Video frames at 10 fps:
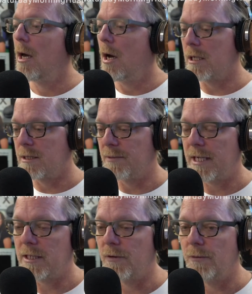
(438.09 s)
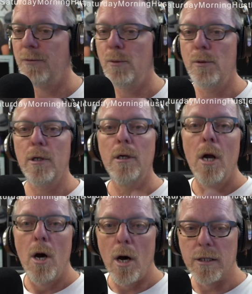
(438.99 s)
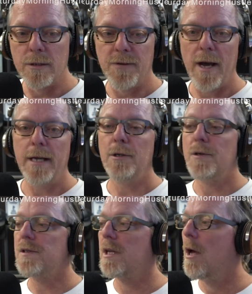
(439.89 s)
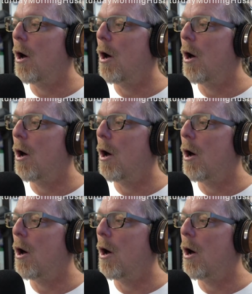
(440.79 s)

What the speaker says: on some things for the floor, on dividers,